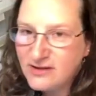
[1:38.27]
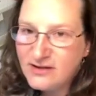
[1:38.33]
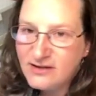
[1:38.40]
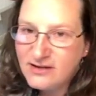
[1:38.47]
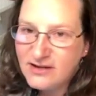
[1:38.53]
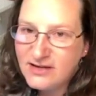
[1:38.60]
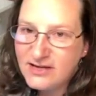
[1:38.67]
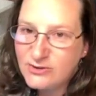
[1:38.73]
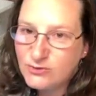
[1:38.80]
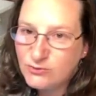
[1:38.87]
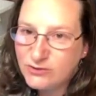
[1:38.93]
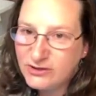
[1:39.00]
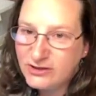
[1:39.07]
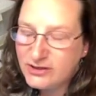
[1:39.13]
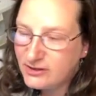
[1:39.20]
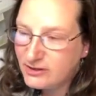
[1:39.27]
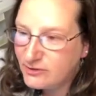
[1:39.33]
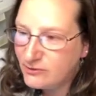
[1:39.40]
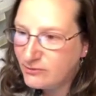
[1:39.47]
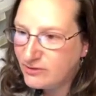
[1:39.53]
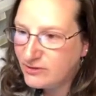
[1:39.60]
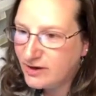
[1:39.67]
it's really
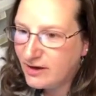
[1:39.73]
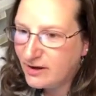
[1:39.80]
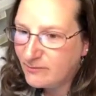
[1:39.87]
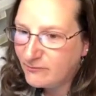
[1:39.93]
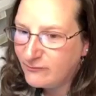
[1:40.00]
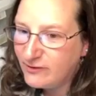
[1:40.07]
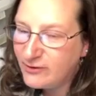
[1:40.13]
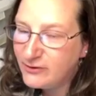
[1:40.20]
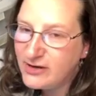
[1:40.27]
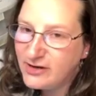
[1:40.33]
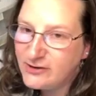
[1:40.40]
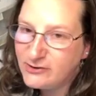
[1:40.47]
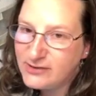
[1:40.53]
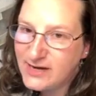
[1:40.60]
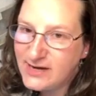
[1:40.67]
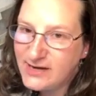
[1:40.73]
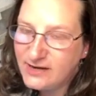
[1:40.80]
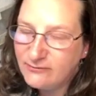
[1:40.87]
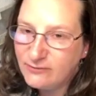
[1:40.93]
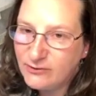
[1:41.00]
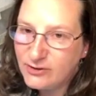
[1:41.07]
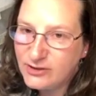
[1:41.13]
cute. Um, very entertaining
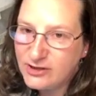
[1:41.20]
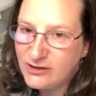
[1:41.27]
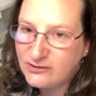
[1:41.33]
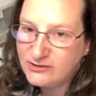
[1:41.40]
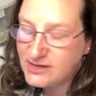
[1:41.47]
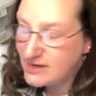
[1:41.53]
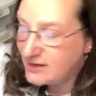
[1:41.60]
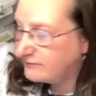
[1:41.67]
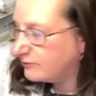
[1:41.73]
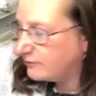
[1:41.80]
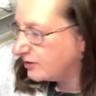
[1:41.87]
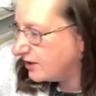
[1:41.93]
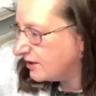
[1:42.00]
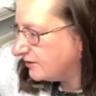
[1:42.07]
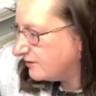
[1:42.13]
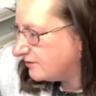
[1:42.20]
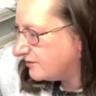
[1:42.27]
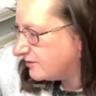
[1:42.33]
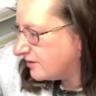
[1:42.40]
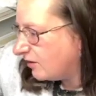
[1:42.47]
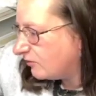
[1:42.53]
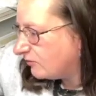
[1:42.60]
for adults and for kids.
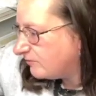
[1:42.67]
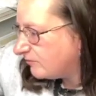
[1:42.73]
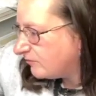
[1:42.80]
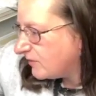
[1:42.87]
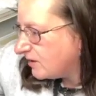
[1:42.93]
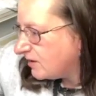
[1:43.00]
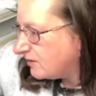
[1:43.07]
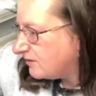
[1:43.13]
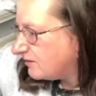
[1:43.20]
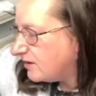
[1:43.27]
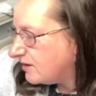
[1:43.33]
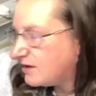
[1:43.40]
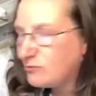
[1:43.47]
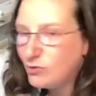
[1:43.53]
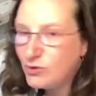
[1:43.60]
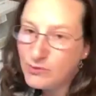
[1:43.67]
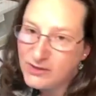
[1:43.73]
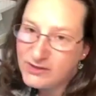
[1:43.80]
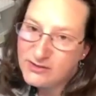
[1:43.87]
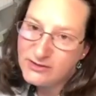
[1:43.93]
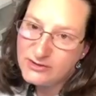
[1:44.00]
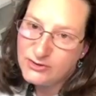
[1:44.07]
So then we went
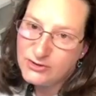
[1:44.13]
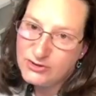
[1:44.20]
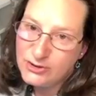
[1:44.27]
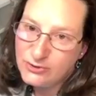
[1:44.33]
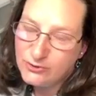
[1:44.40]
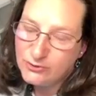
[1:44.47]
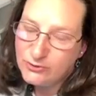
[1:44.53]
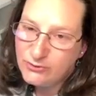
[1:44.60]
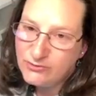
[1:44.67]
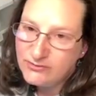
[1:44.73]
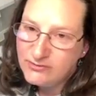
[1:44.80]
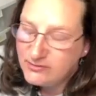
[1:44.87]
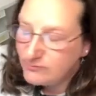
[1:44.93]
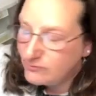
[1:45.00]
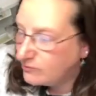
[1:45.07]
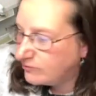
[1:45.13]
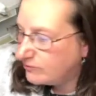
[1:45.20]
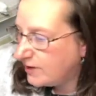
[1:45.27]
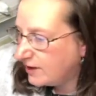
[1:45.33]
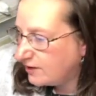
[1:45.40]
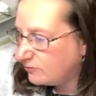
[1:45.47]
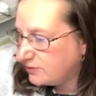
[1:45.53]
to the zoo.
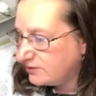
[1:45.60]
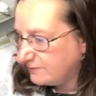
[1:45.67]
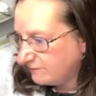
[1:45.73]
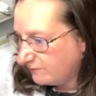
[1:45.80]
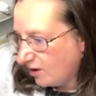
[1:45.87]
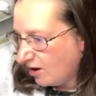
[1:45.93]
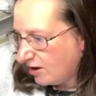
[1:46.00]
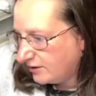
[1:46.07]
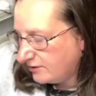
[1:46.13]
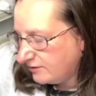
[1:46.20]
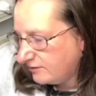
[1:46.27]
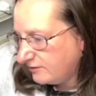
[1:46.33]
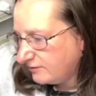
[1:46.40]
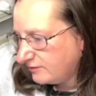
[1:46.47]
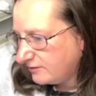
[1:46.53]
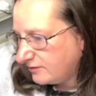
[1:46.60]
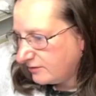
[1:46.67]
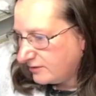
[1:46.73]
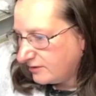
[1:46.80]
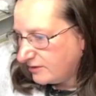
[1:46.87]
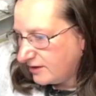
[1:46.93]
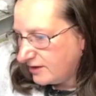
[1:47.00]
That was fun.
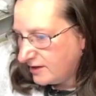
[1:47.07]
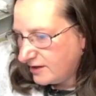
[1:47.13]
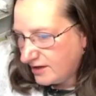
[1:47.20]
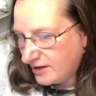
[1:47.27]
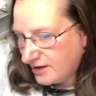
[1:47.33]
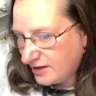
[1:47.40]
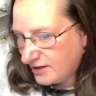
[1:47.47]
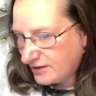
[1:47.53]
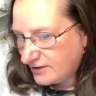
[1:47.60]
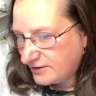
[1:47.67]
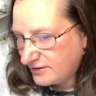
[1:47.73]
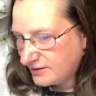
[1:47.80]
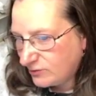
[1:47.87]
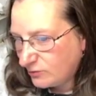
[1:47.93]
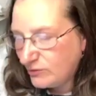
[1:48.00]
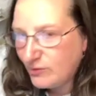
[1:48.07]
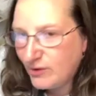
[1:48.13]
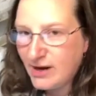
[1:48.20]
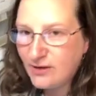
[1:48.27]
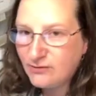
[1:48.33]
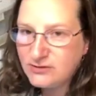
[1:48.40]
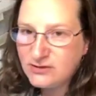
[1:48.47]
And we went
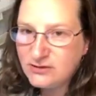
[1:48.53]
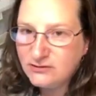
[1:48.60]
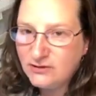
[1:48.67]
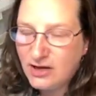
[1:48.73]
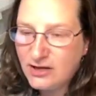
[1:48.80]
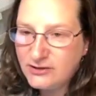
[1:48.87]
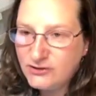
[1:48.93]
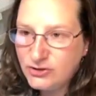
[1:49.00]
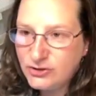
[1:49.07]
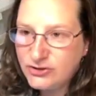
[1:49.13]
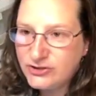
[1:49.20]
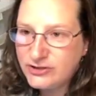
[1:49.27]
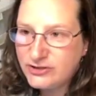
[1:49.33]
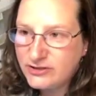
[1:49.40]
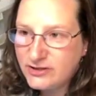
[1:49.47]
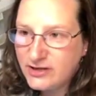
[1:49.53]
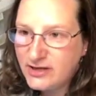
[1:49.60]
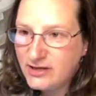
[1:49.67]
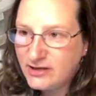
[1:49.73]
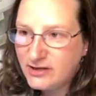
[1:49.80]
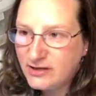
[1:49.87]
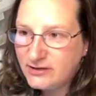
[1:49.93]
out to lunch
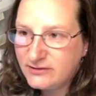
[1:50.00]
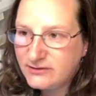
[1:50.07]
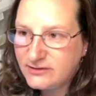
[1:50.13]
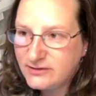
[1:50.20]
and